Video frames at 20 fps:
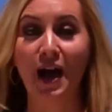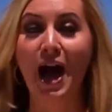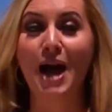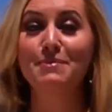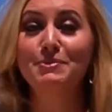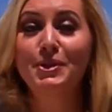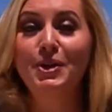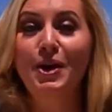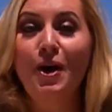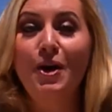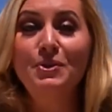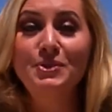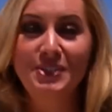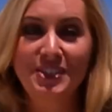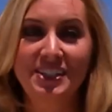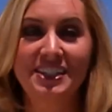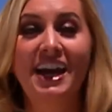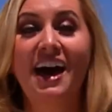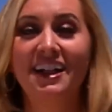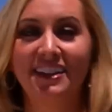I'm your
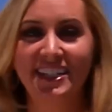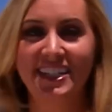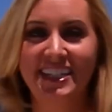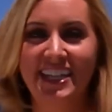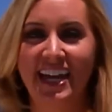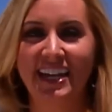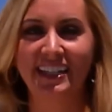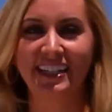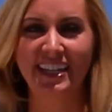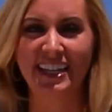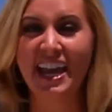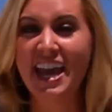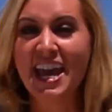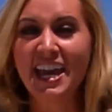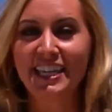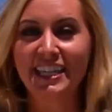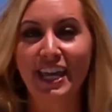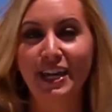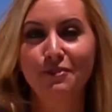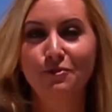host, Colleen Kelly.
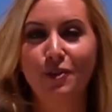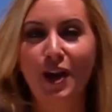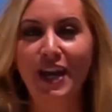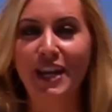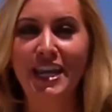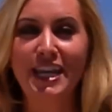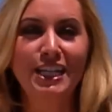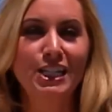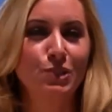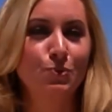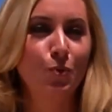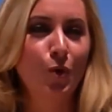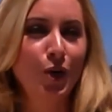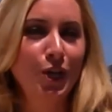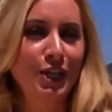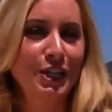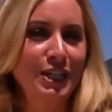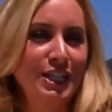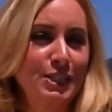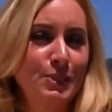Get ready, because we're
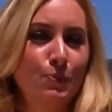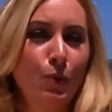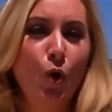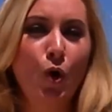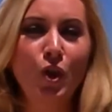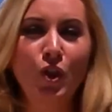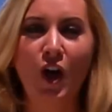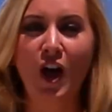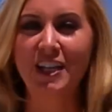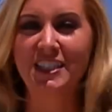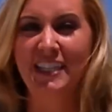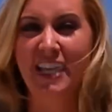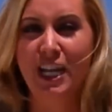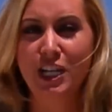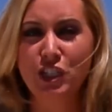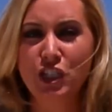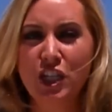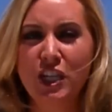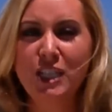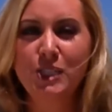going to explore Los
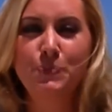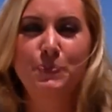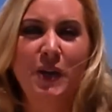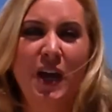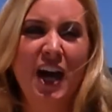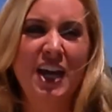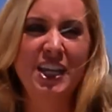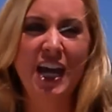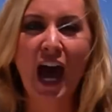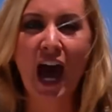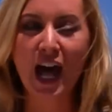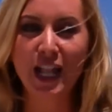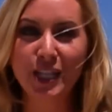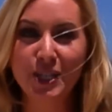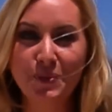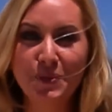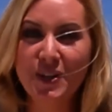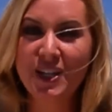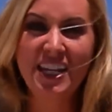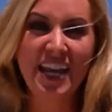Angeles beyond
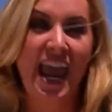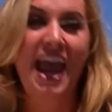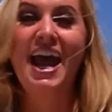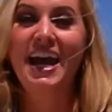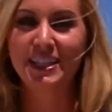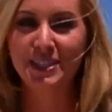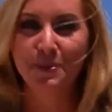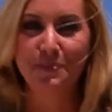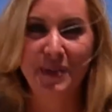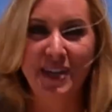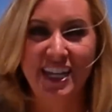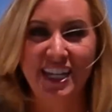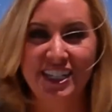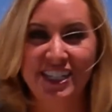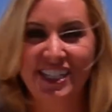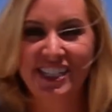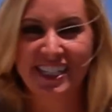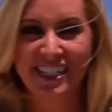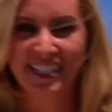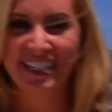Hollywood and the
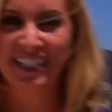beach.